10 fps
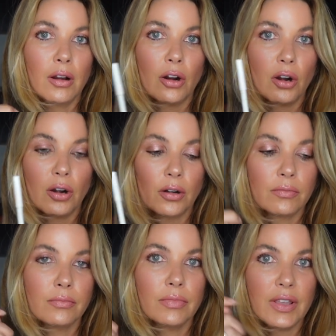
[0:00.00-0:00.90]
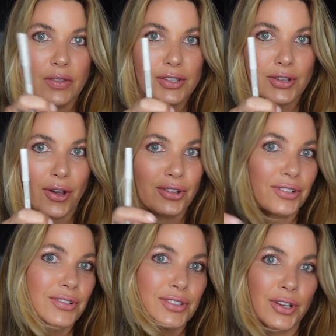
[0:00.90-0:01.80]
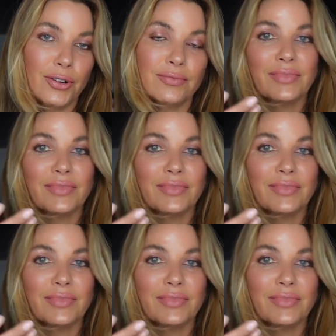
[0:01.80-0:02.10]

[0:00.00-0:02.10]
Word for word: her in this color, so